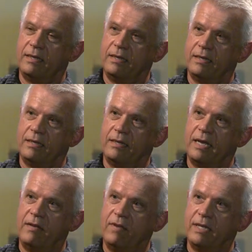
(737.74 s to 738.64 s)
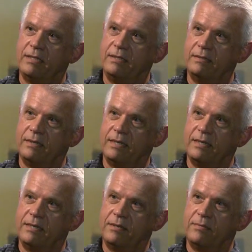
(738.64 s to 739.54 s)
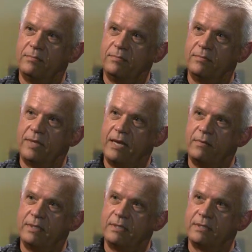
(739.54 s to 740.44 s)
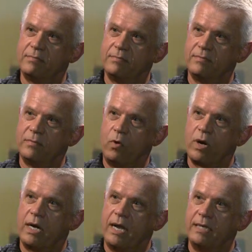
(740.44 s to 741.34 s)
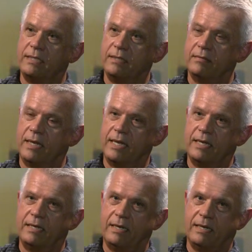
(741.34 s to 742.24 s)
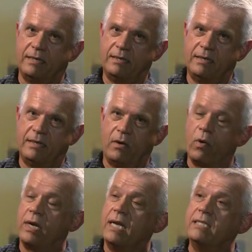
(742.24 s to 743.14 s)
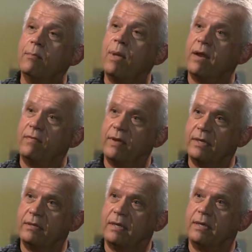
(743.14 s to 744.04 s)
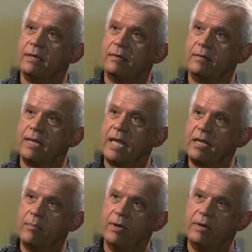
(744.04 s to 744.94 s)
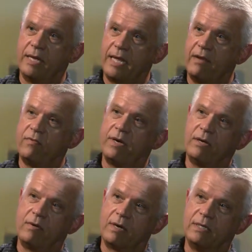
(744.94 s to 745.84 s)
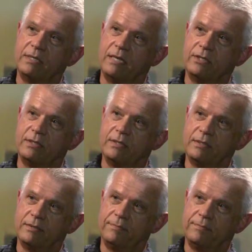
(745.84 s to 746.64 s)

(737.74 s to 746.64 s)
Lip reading: an event that was organized and organized to benefit the gay community and gay-friendly organizations.